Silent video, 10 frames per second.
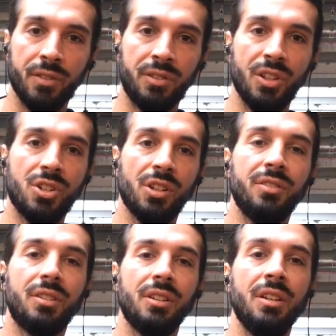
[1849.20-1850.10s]

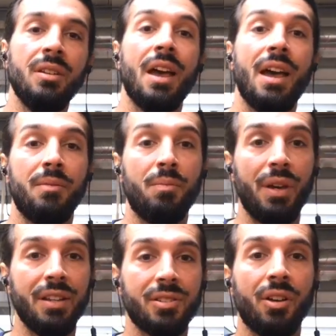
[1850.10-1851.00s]
diligently, and
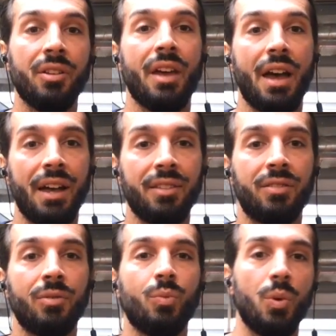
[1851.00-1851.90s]
based on
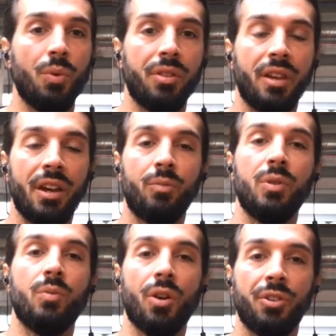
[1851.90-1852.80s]
that, we would then
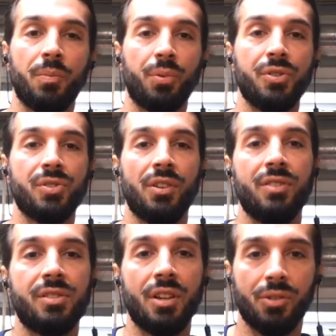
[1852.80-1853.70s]
reward the person and
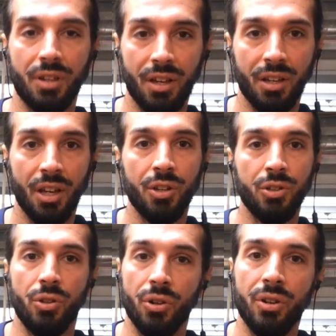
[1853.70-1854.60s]
say, okay,
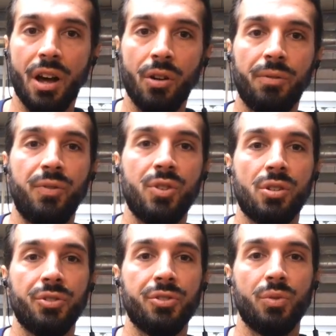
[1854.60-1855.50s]
you're now
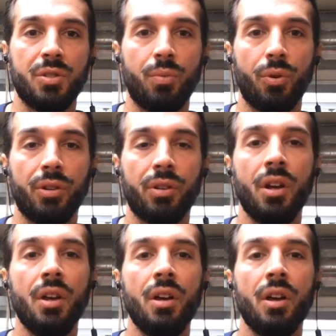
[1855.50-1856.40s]
official SwissBorg
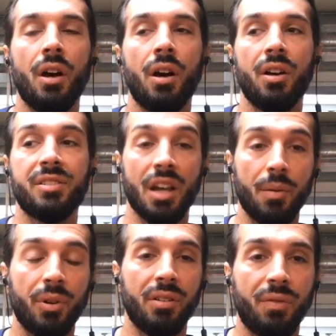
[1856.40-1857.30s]

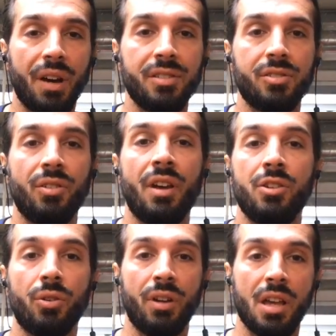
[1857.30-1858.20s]
Cyborg advisor, and
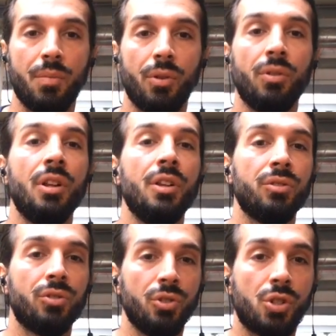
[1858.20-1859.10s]
you're able
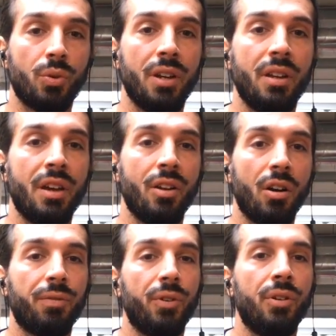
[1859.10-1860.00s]
to trade and
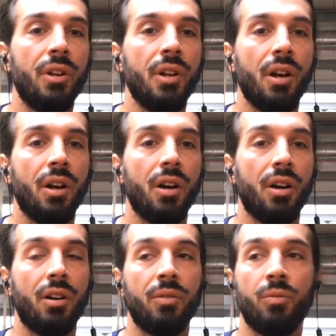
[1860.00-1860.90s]
offer,
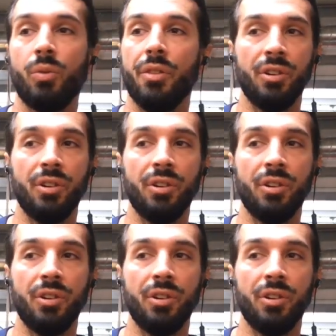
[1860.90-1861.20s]
whether